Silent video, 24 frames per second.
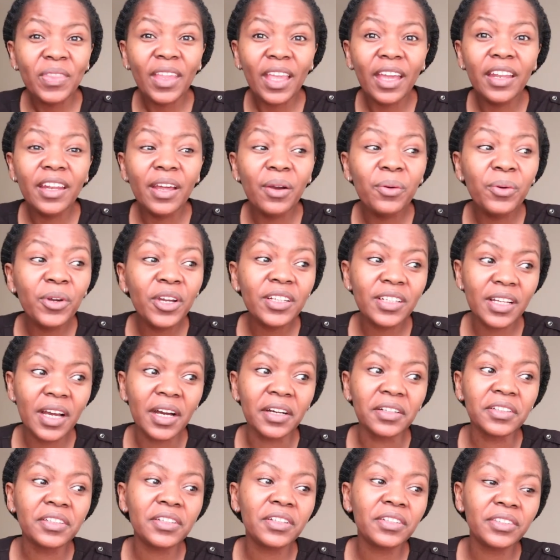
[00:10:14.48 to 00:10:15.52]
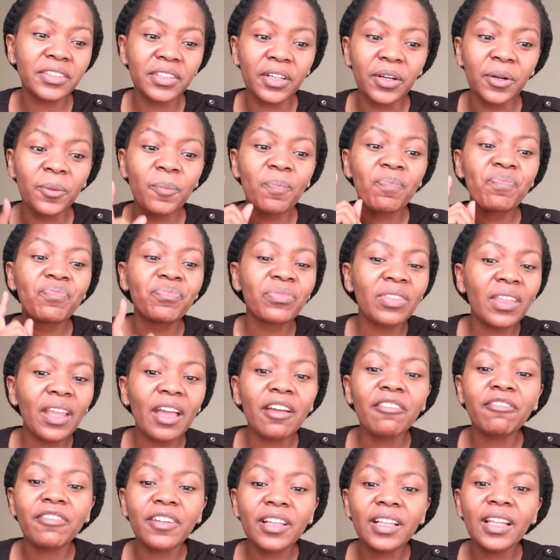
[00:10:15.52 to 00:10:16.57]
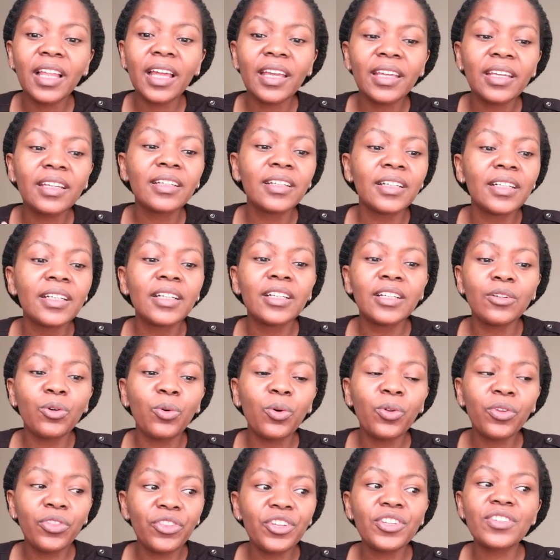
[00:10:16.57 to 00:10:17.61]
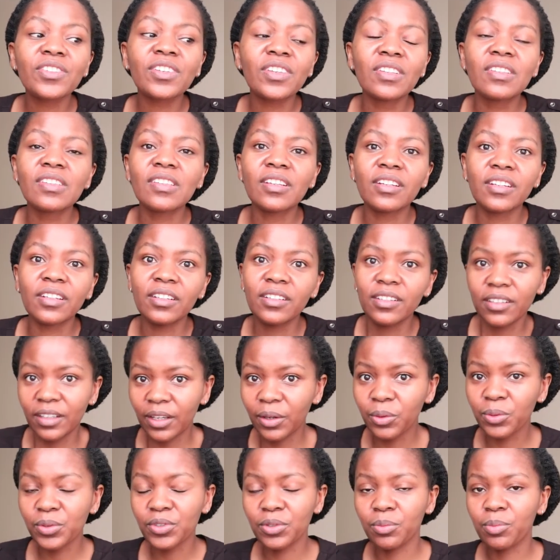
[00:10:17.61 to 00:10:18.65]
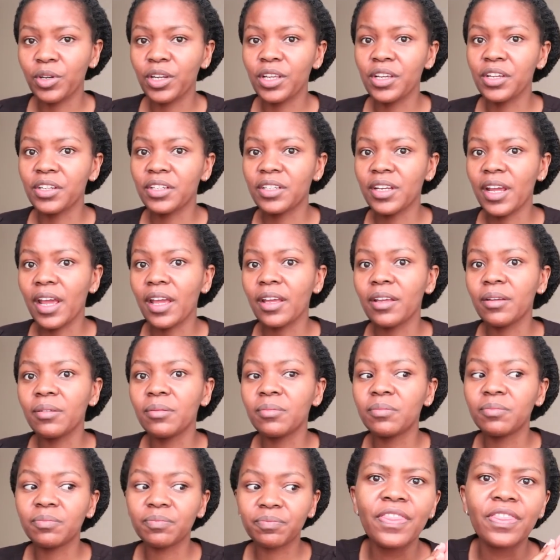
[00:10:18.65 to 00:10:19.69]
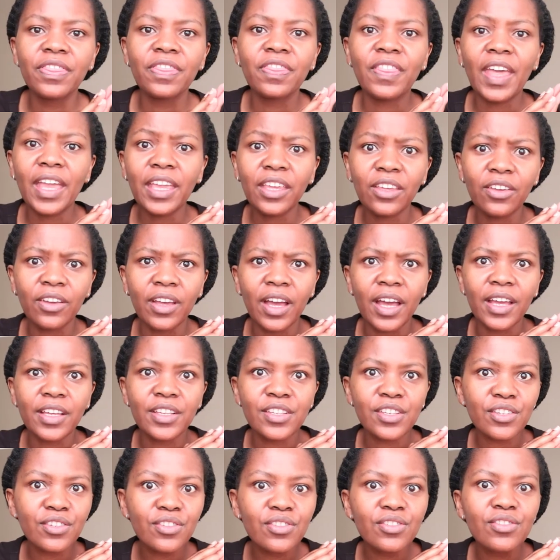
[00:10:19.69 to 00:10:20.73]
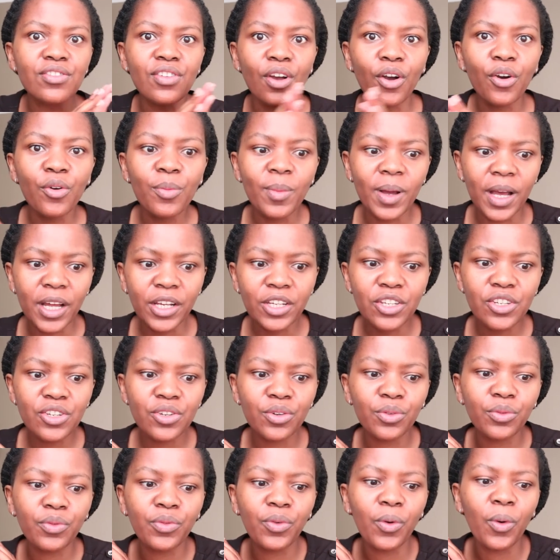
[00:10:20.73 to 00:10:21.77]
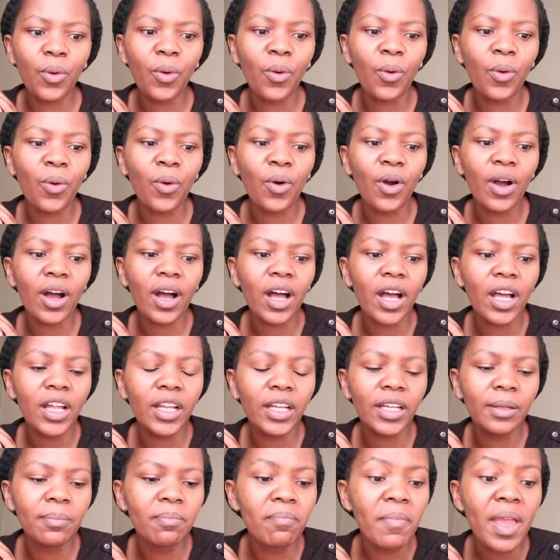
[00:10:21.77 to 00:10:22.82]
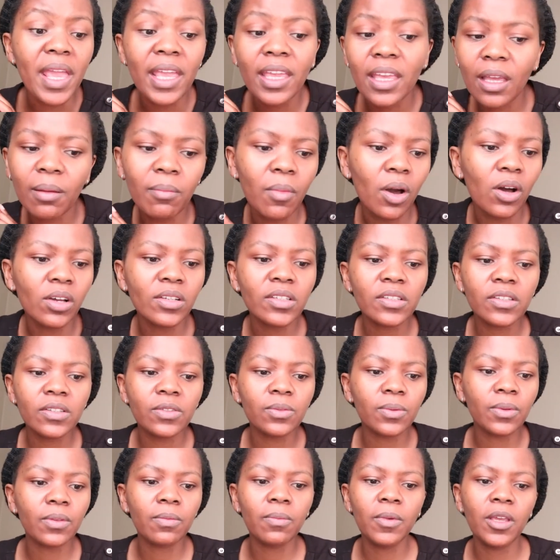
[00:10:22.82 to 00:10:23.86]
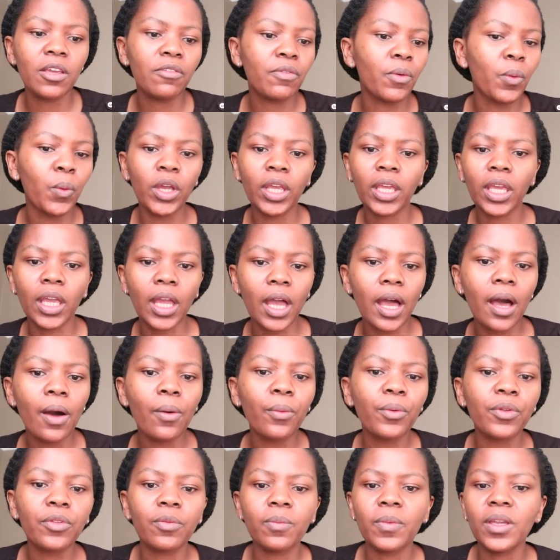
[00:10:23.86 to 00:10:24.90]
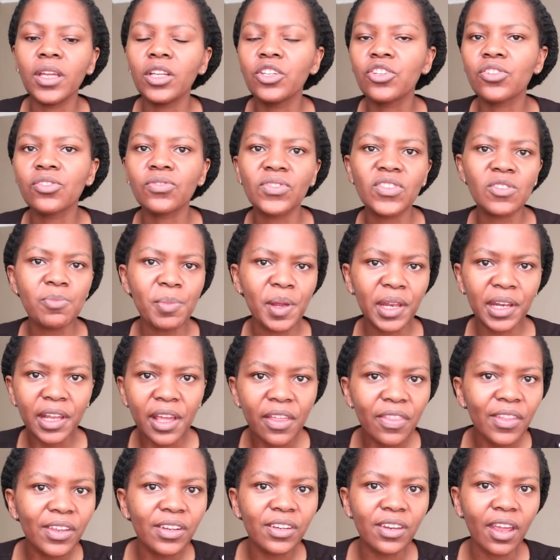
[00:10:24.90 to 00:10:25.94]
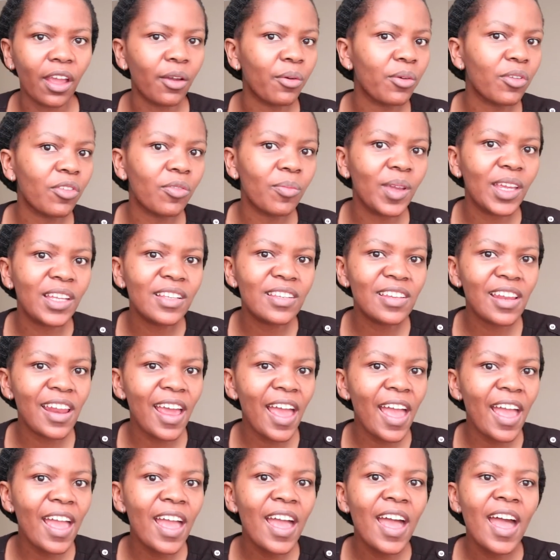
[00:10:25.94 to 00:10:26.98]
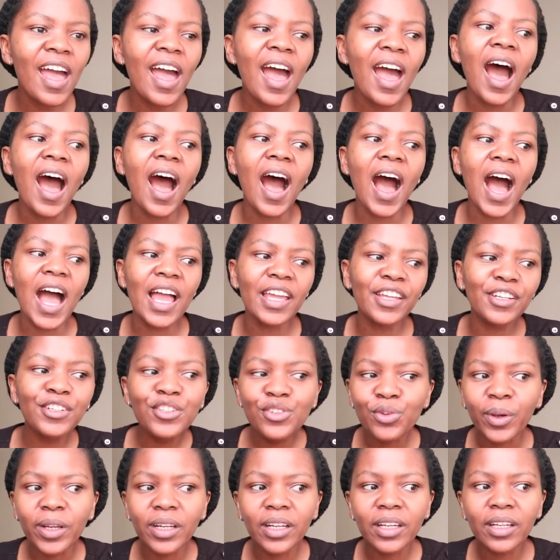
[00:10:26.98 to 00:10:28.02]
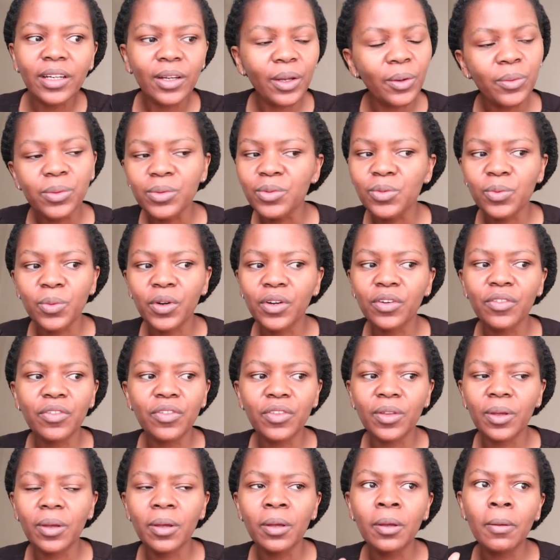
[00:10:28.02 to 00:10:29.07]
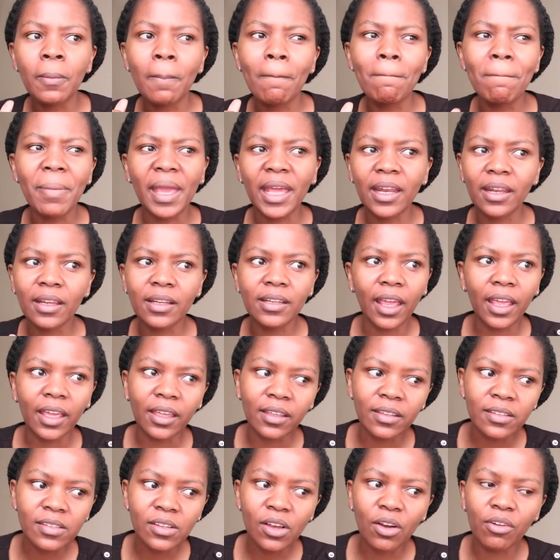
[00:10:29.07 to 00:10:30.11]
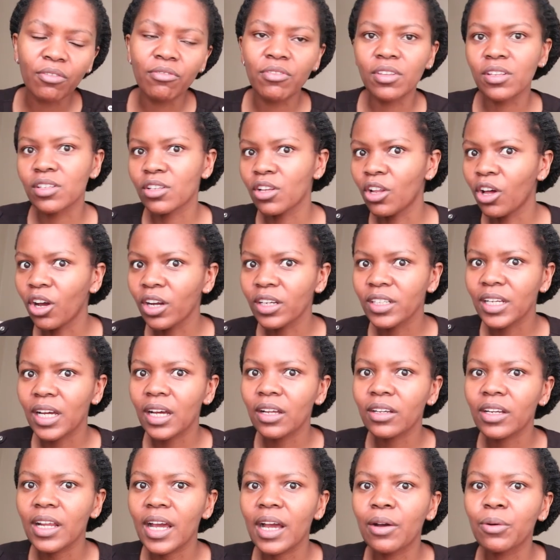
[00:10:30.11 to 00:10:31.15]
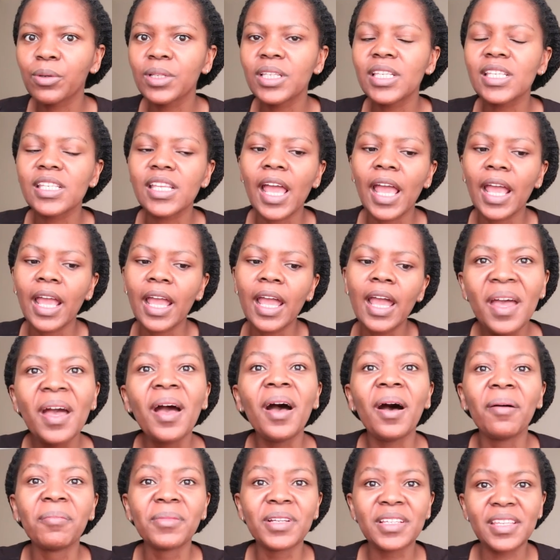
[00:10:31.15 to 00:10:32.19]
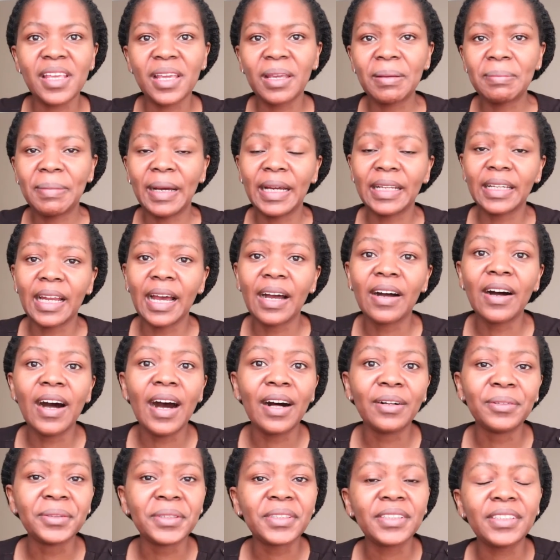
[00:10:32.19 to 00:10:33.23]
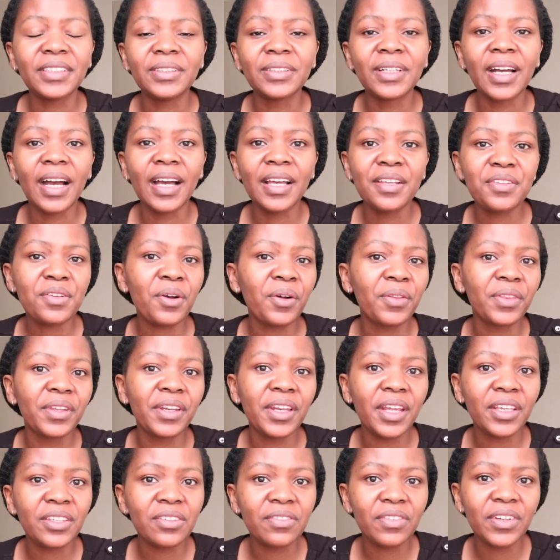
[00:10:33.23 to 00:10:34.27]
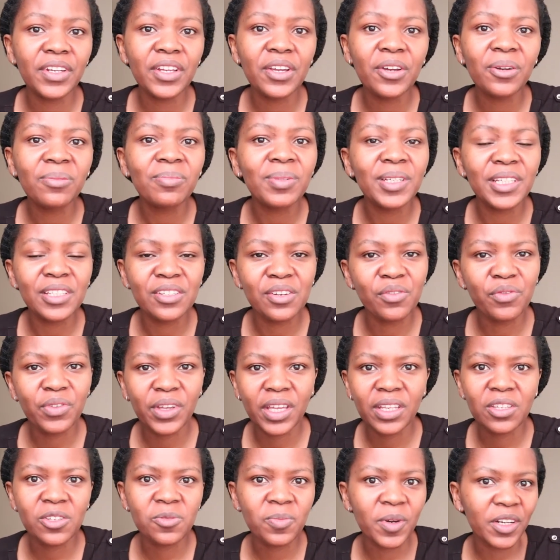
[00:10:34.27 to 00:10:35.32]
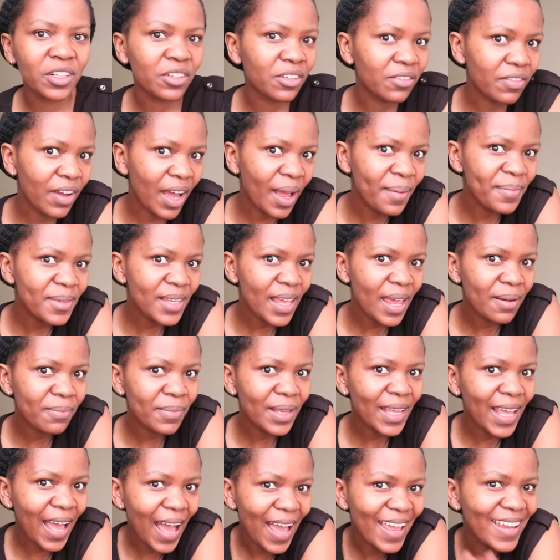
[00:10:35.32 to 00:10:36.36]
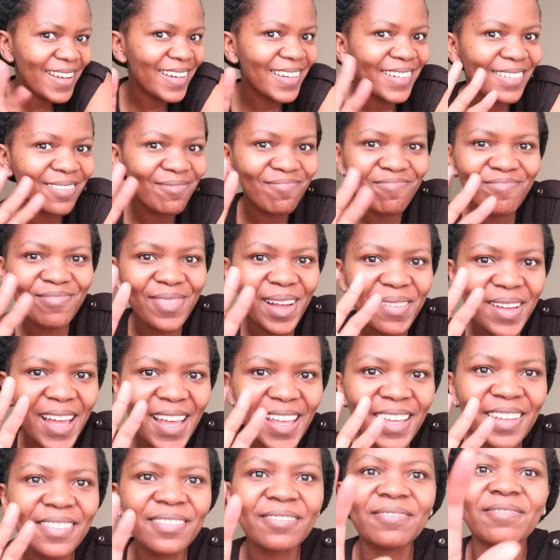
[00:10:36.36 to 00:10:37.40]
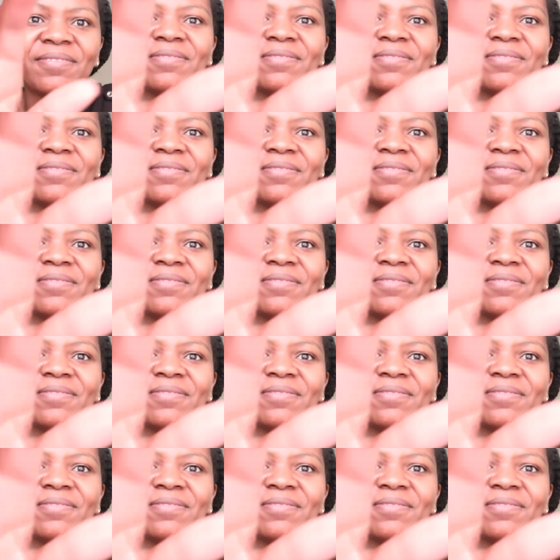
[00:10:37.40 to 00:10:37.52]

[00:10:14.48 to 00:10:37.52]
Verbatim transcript: And I worked out, so I feel like all things considered, it was a pretty good day. Thank you guys so much for making masks with me, for working out with me, just for spending the day with me today. I enjoyed it. It was one of the better days of this lockdown, I would say. I'm gonna say goodbye now. I'll see you guys on the next video. Please don't forget to spread good vibes and be kind. Bye bye.